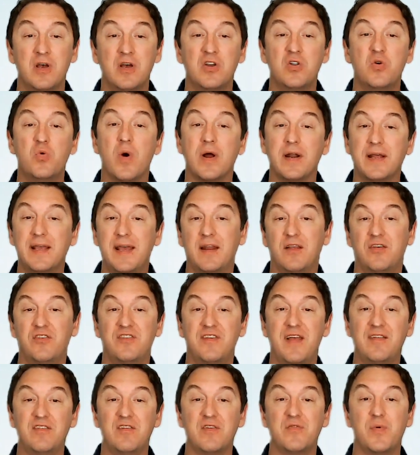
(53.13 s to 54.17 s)
who want to get a
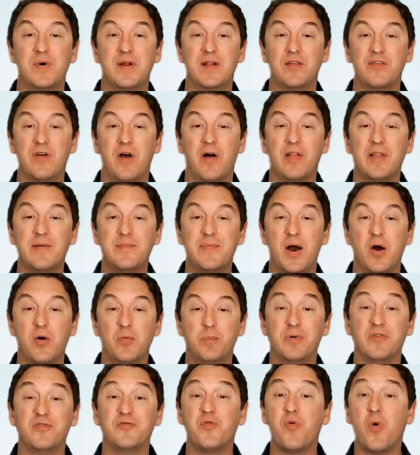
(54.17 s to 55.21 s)
sense of what it's all
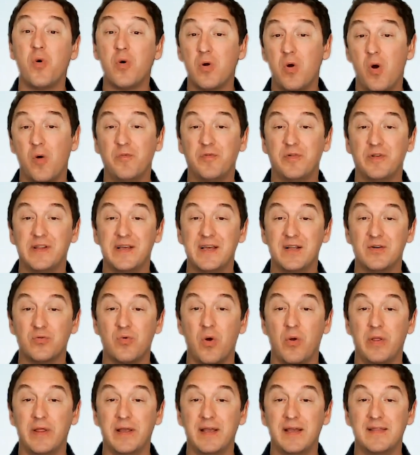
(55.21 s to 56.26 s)
about before hopefully
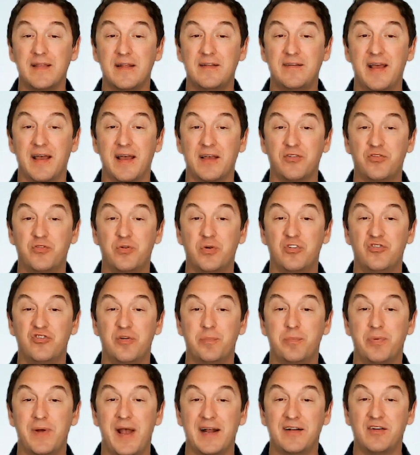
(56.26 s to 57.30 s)
enrolling in the tech
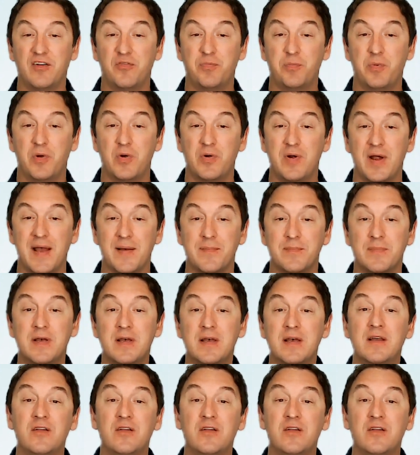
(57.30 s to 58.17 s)
stewardship practice program